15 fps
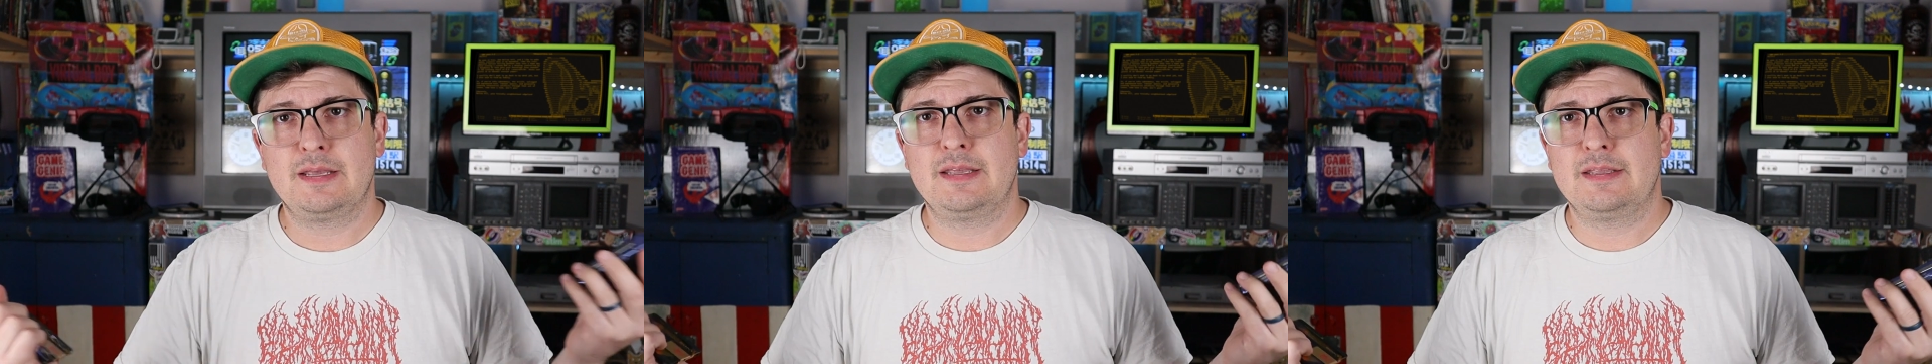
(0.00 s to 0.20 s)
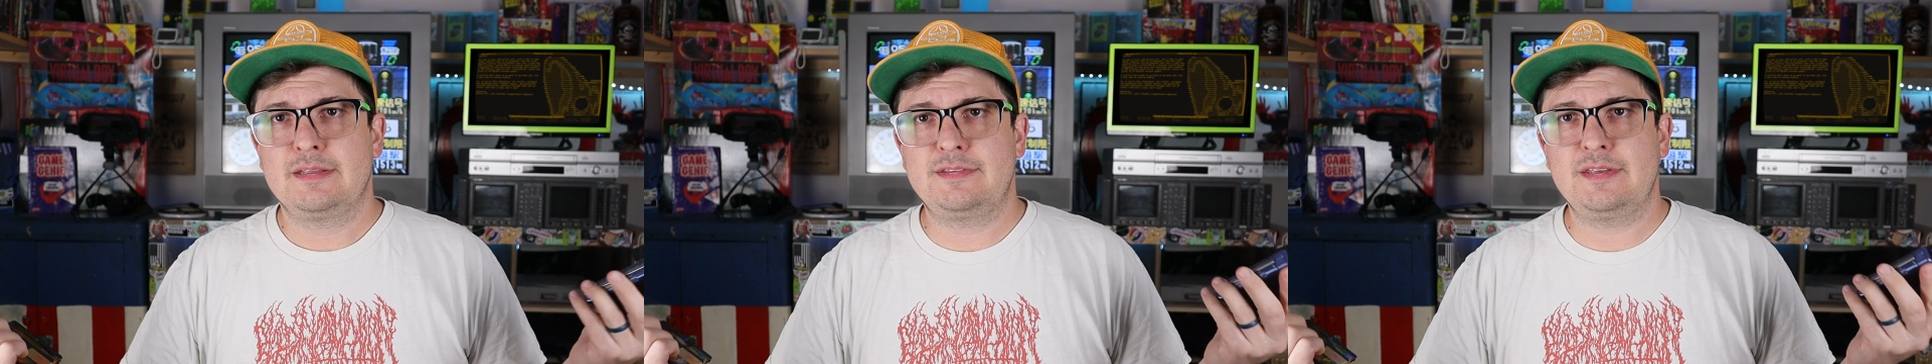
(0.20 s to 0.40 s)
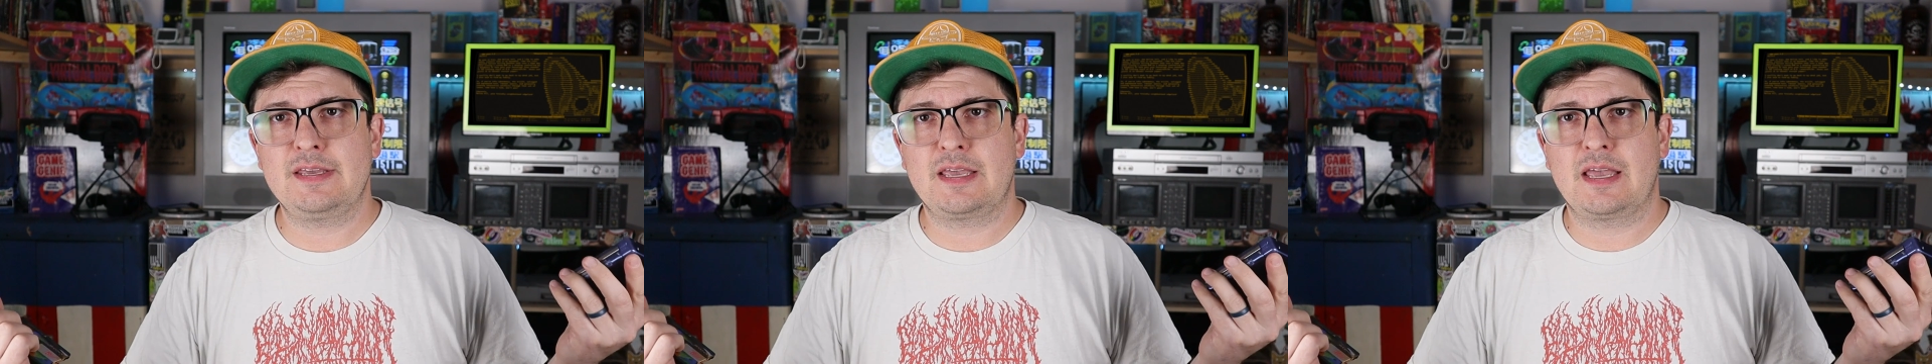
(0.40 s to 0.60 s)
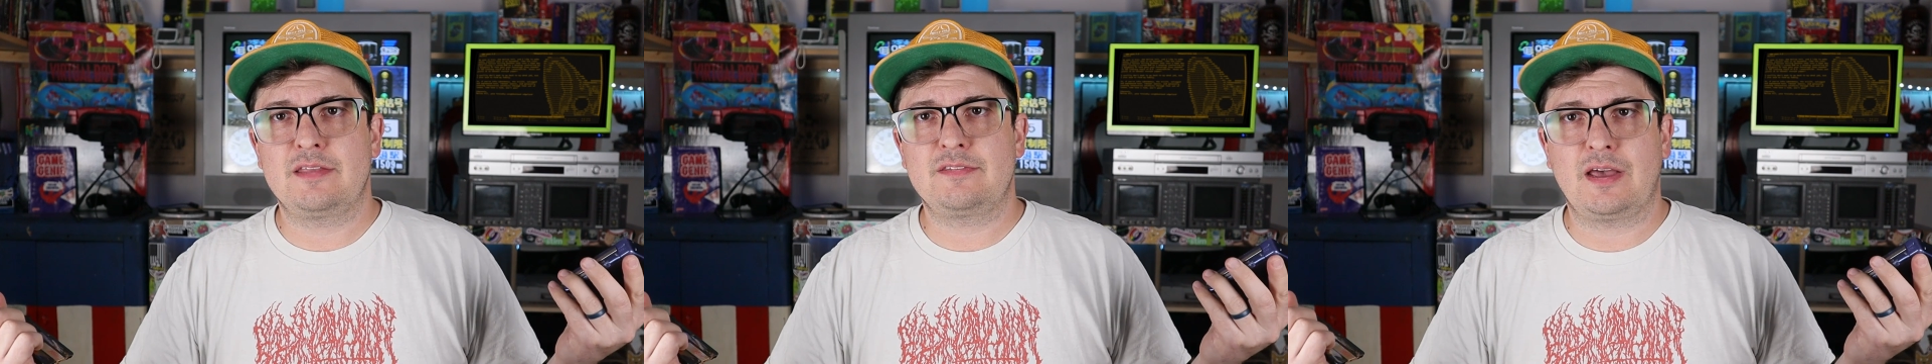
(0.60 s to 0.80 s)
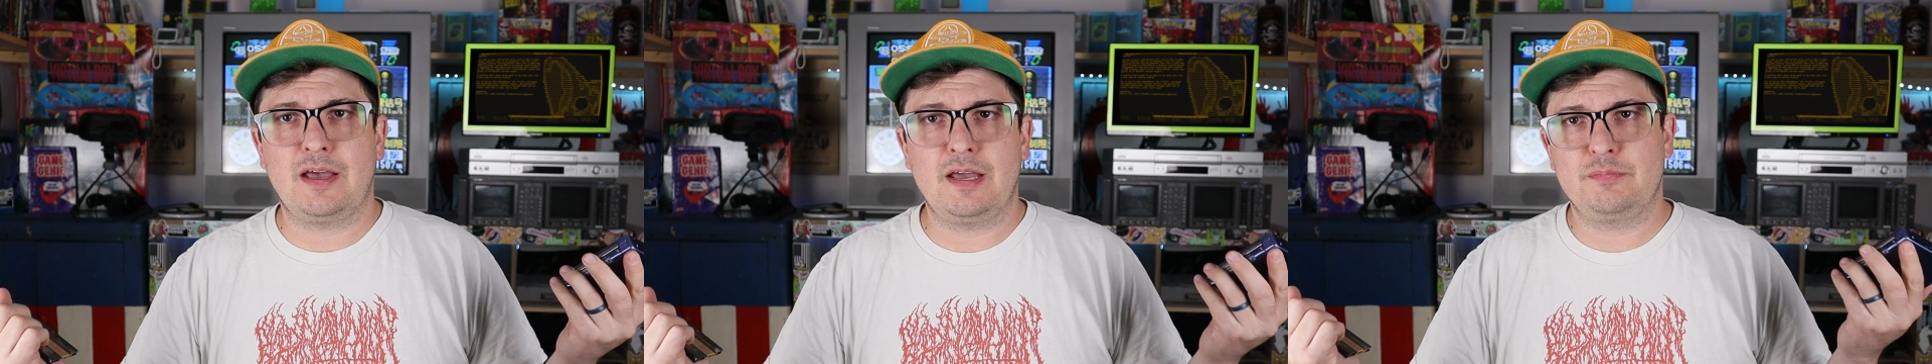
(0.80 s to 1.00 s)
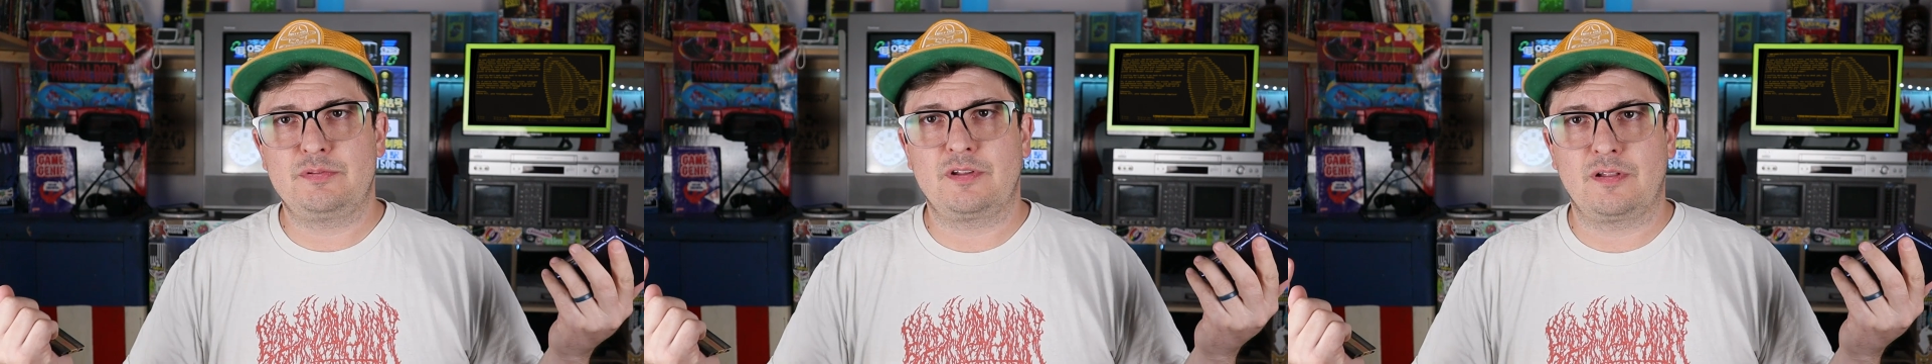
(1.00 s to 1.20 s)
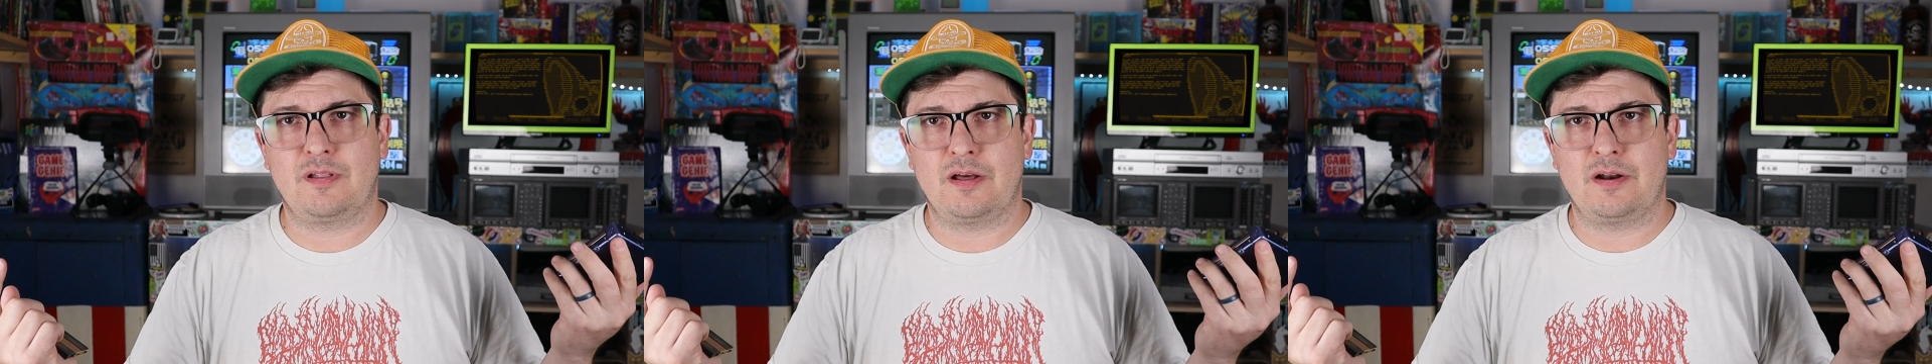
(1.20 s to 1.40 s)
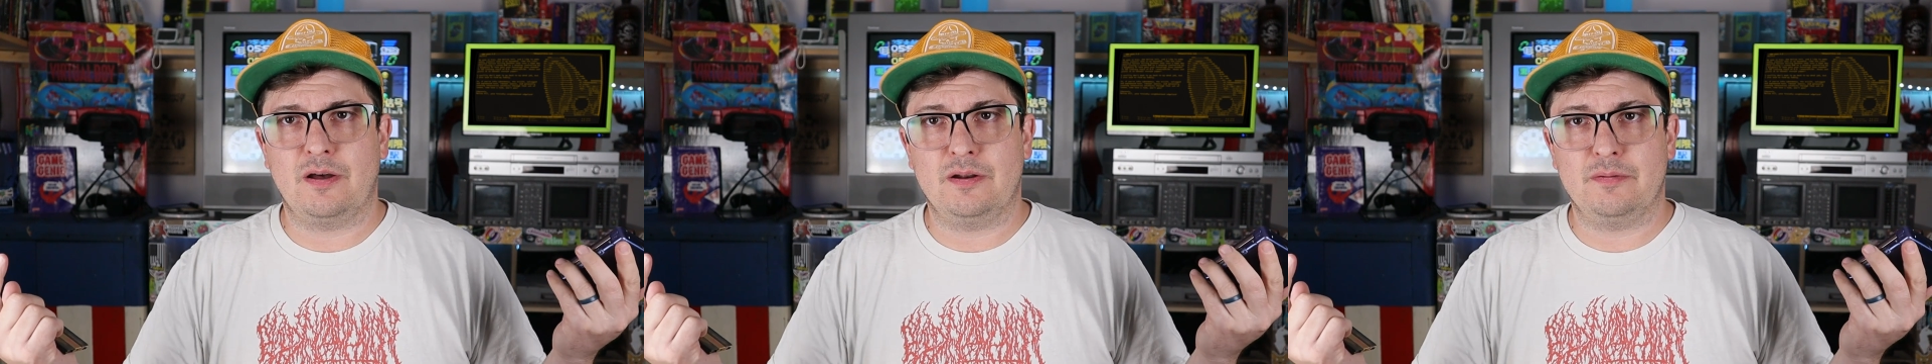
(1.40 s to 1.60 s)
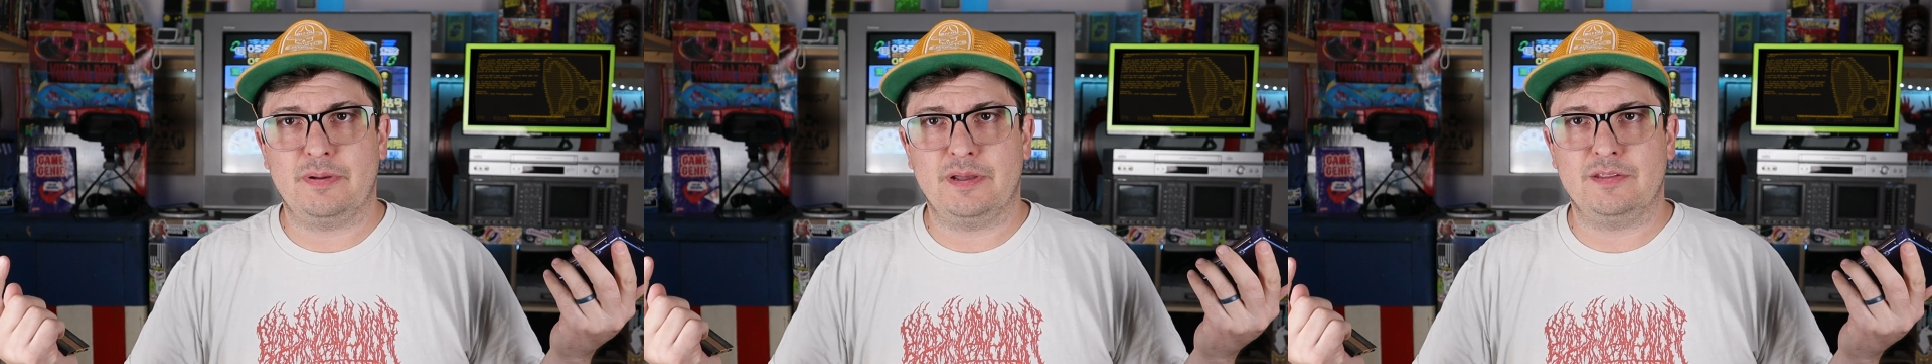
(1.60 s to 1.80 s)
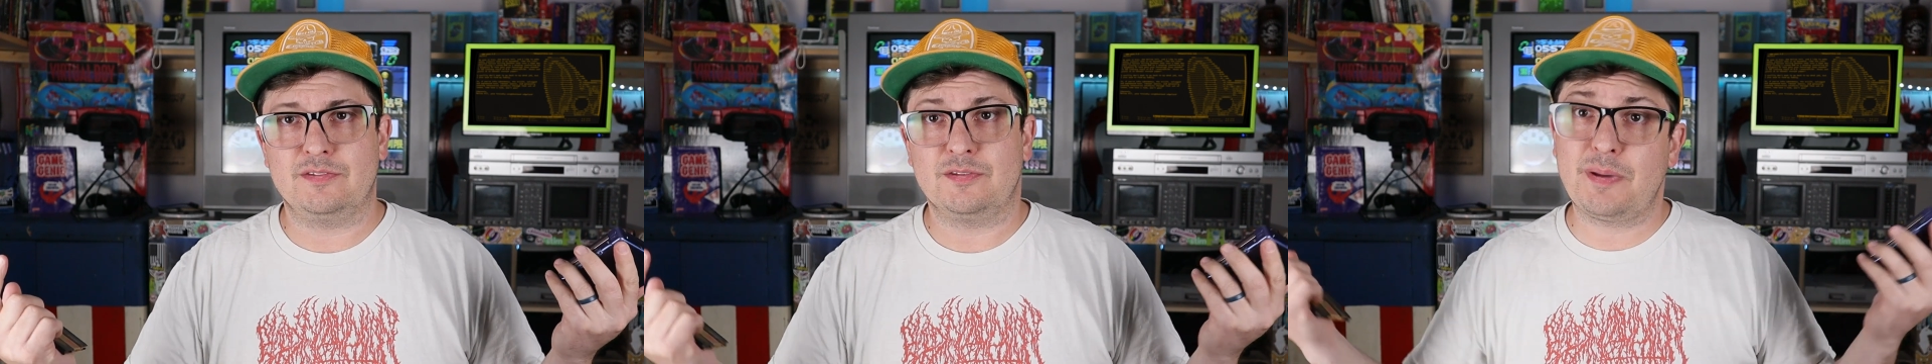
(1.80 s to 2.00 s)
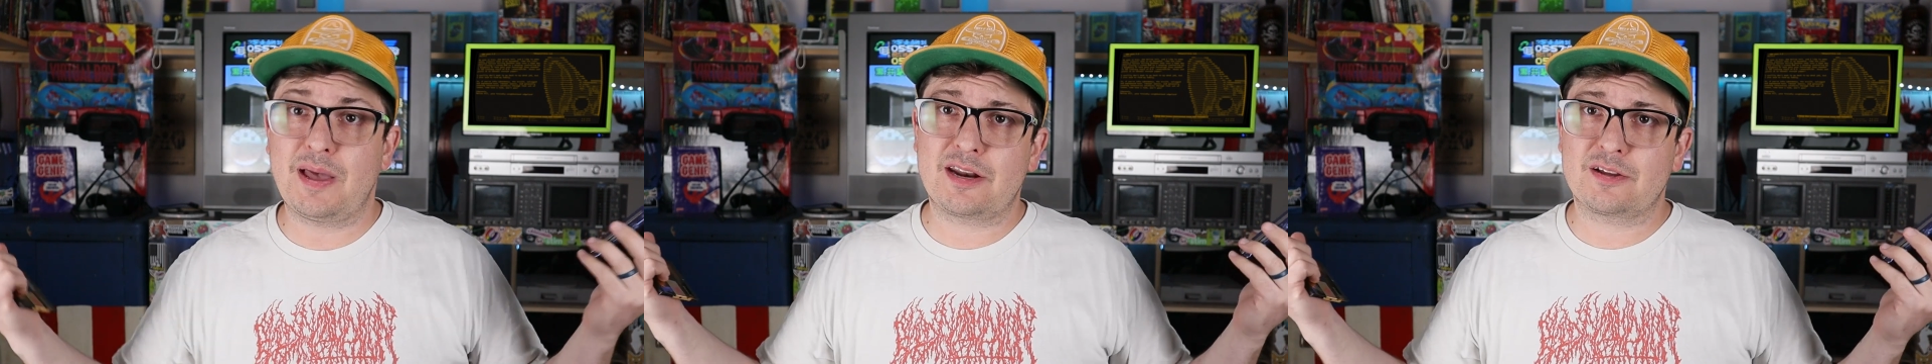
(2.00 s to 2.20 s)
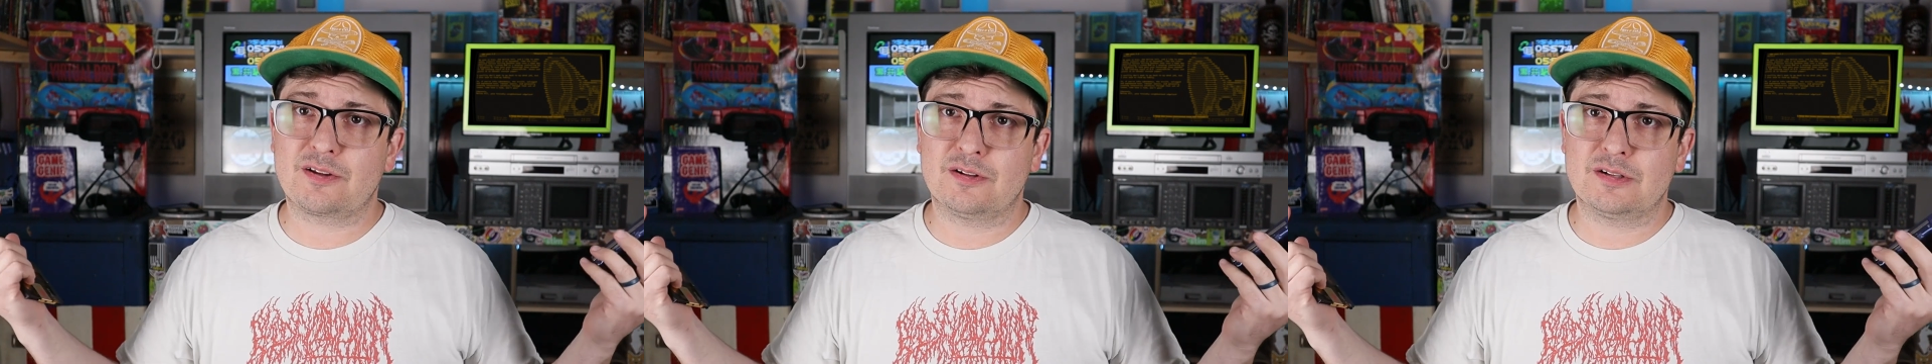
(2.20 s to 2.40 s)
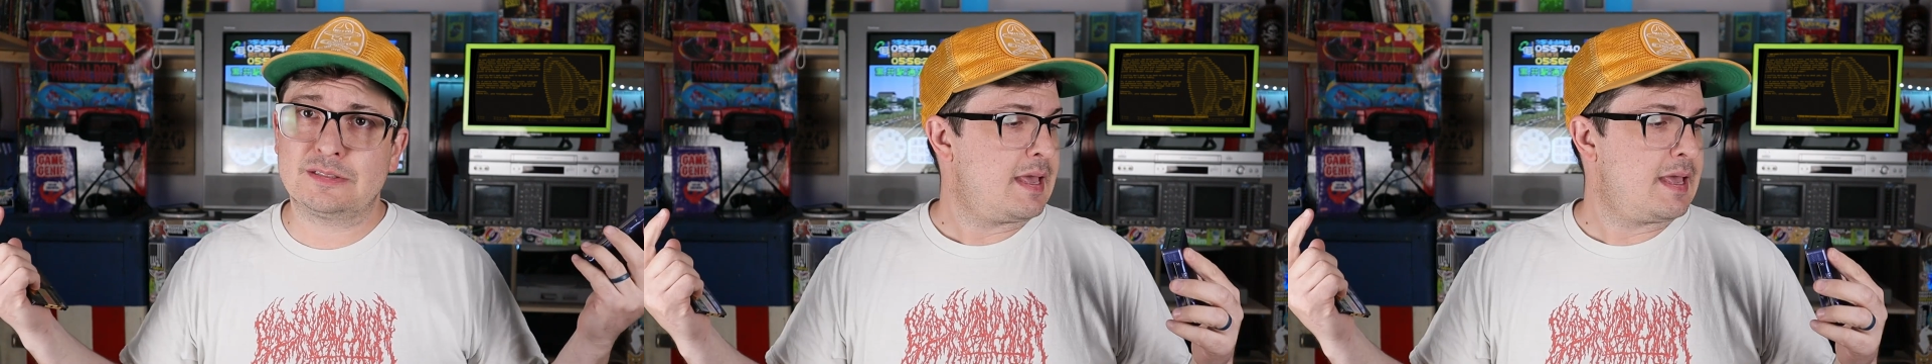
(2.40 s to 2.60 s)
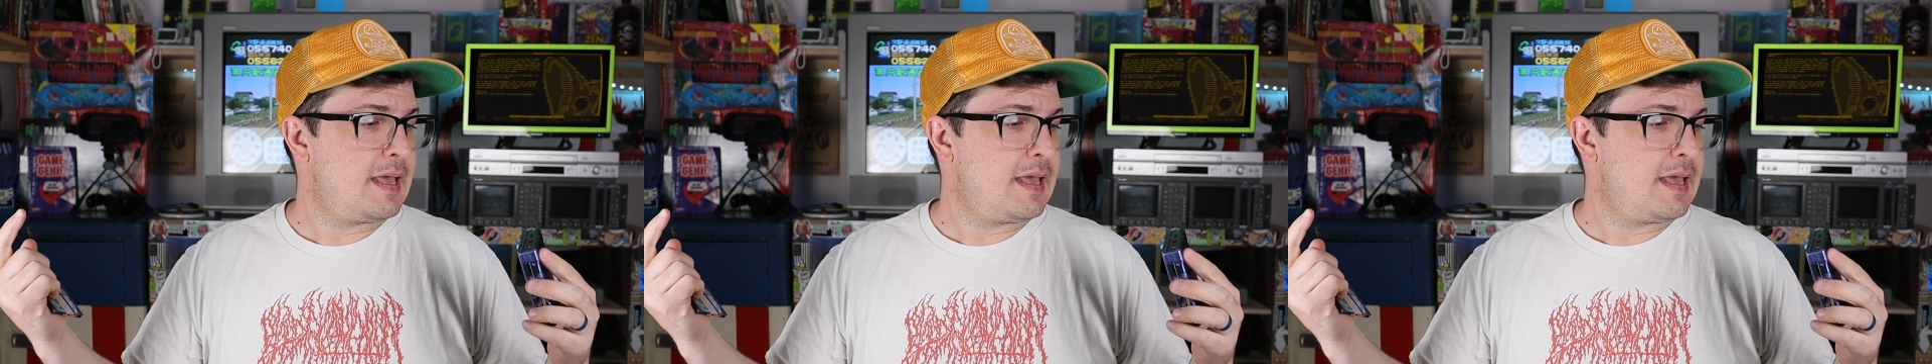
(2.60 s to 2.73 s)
seeing as I'm still on unpaid sabbatical,